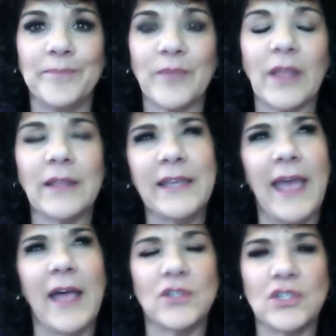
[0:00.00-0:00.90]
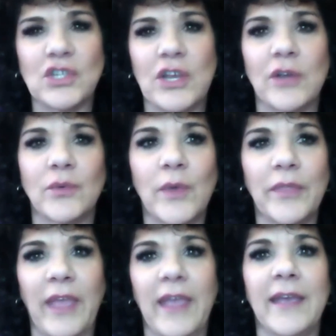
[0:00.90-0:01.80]
like Al shared with
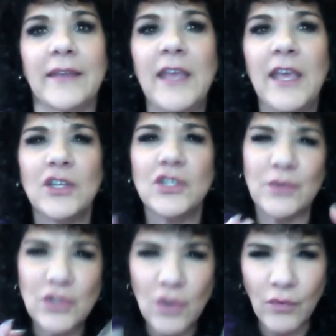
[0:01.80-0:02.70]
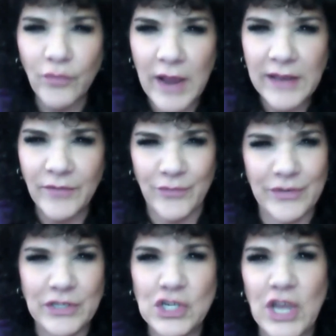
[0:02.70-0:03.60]
Anne, she was so afraid of the
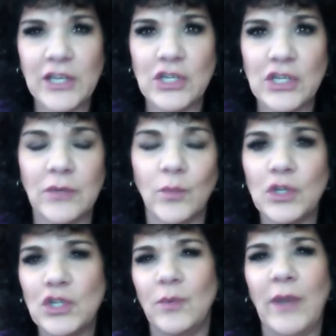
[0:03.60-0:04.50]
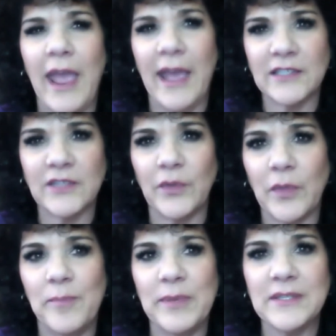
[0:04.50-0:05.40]
rejection when she would ask for the
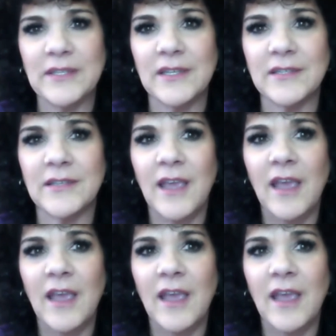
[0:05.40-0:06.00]
business.